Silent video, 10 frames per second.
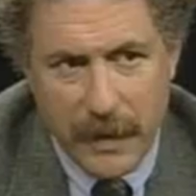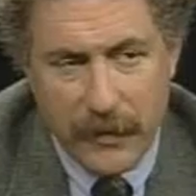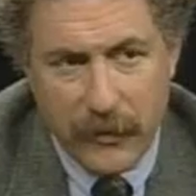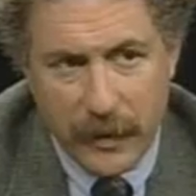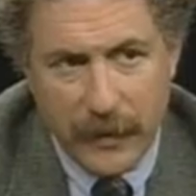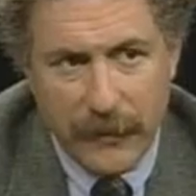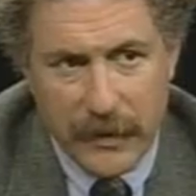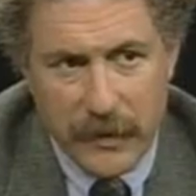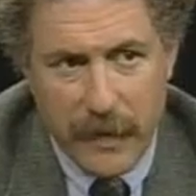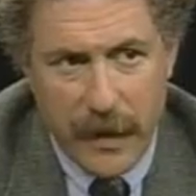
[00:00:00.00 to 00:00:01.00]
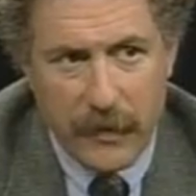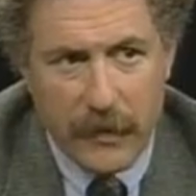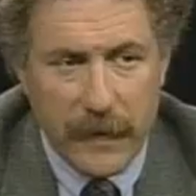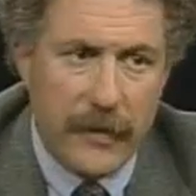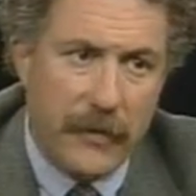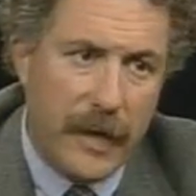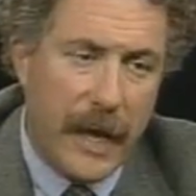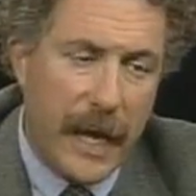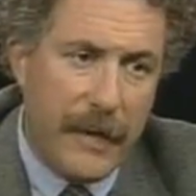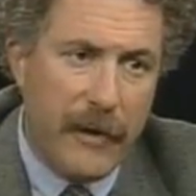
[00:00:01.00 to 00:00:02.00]
that the significance of that is that that's a
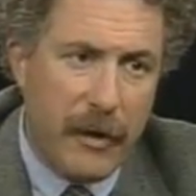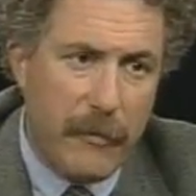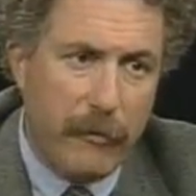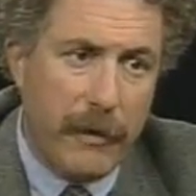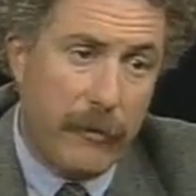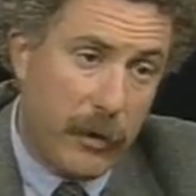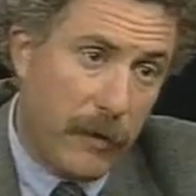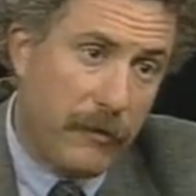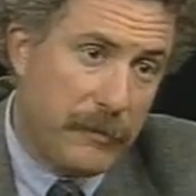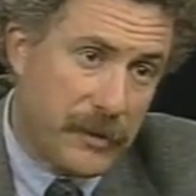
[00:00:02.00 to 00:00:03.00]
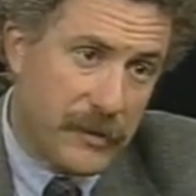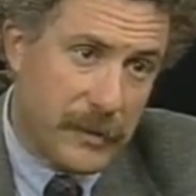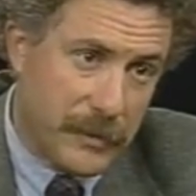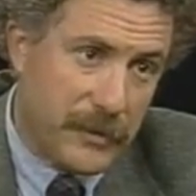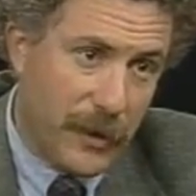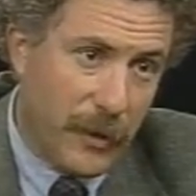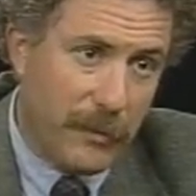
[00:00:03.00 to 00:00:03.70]
half hour before he ever went over to Mr. Simpson's home.